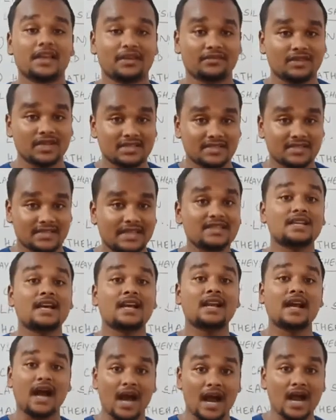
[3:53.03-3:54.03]
If the cells
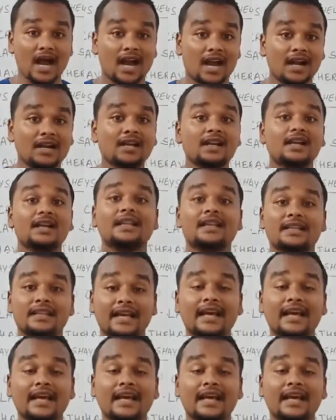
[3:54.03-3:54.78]
are hard,